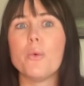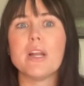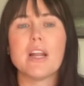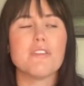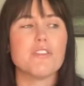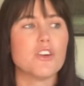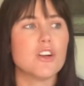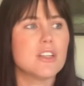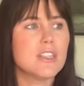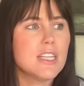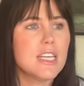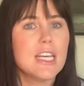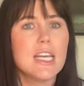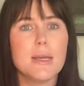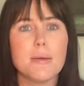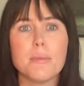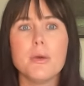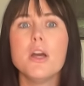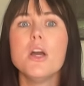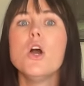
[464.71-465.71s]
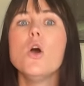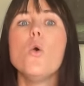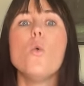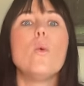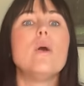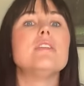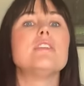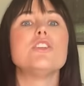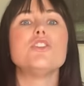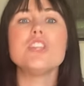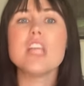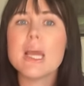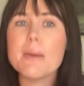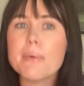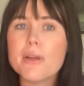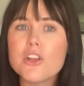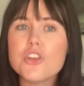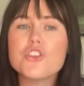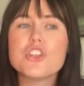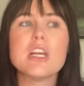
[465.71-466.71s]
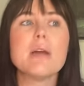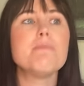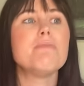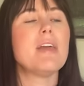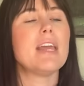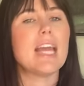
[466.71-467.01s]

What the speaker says: whenever a team wins a championship,